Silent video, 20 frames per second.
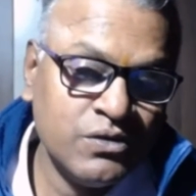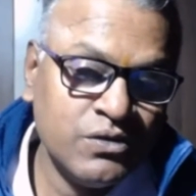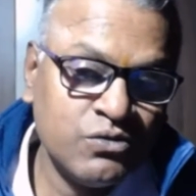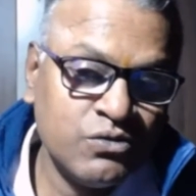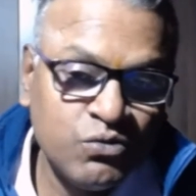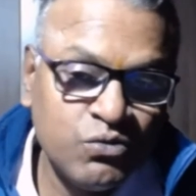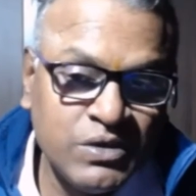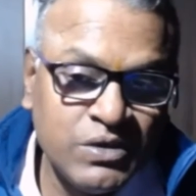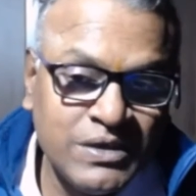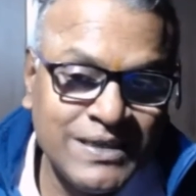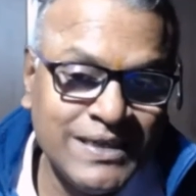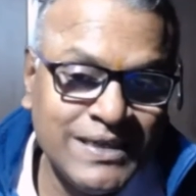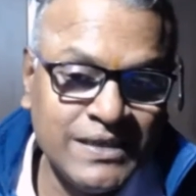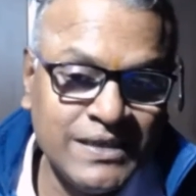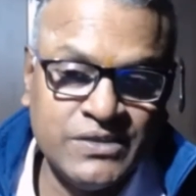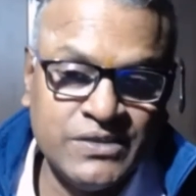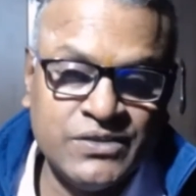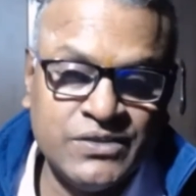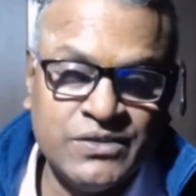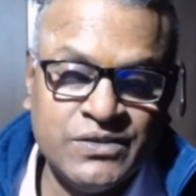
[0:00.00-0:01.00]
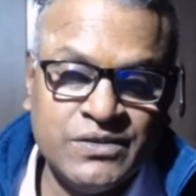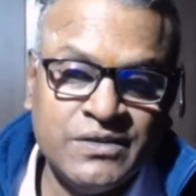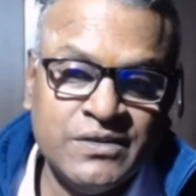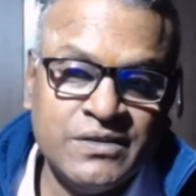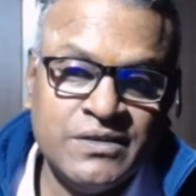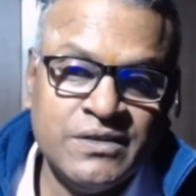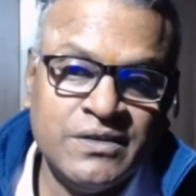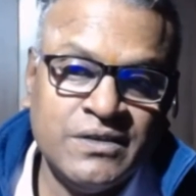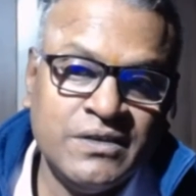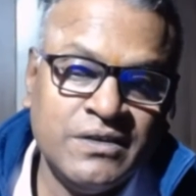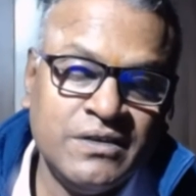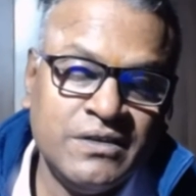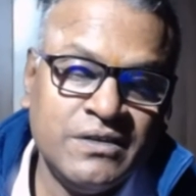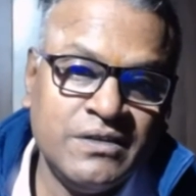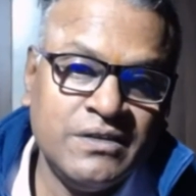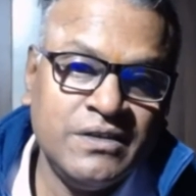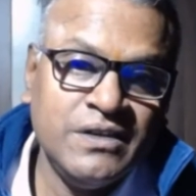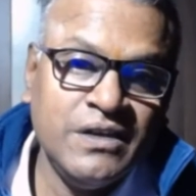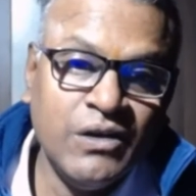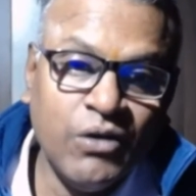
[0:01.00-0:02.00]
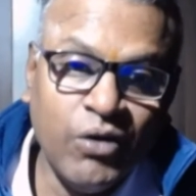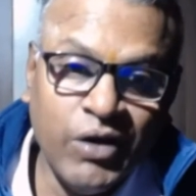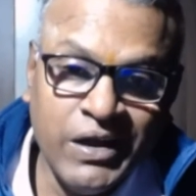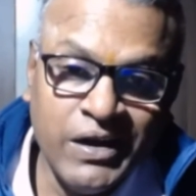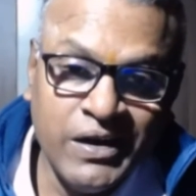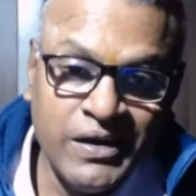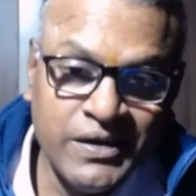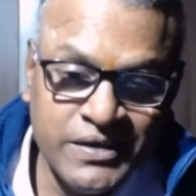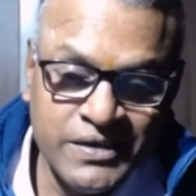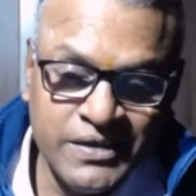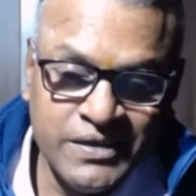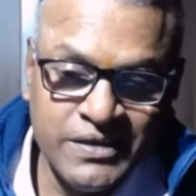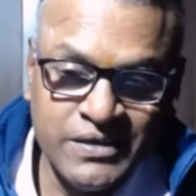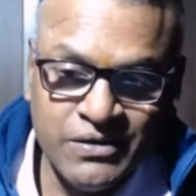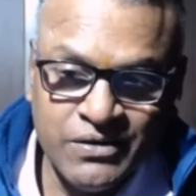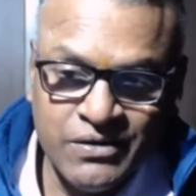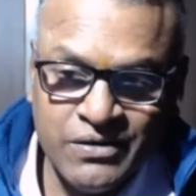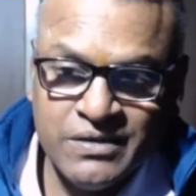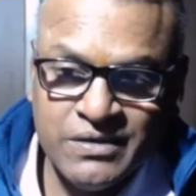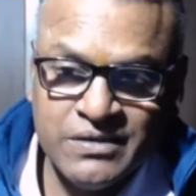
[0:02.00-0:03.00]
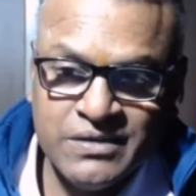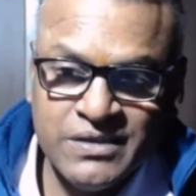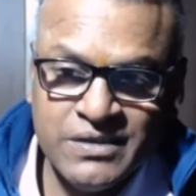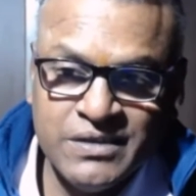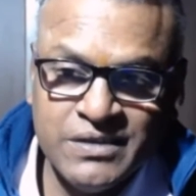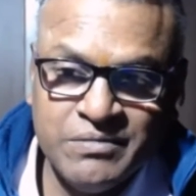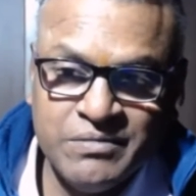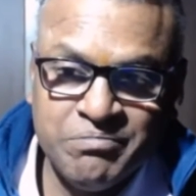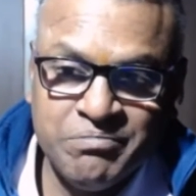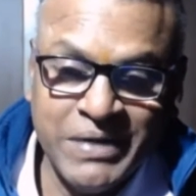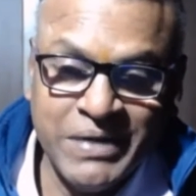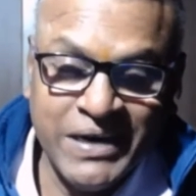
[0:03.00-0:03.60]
to teach the loyalty or the